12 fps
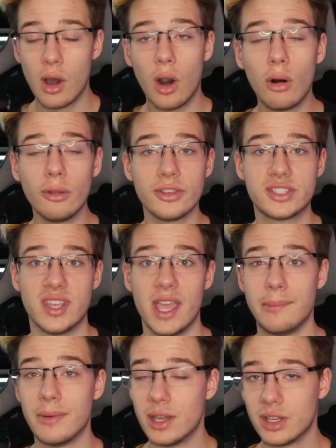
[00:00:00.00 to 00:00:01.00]
all the
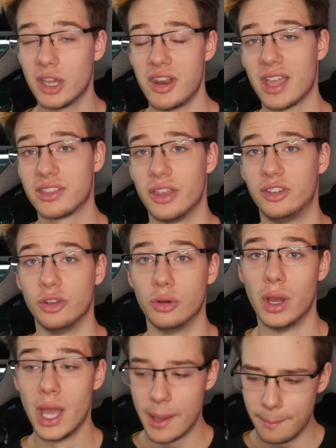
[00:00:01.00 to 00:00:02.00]
same, connect the
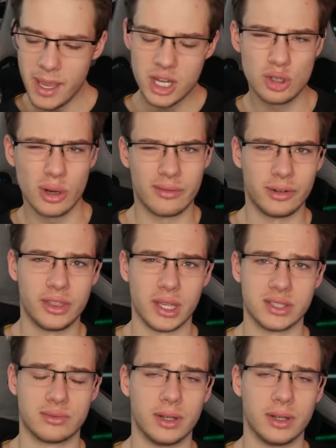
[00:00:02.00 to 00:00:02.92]
two, make sure everything is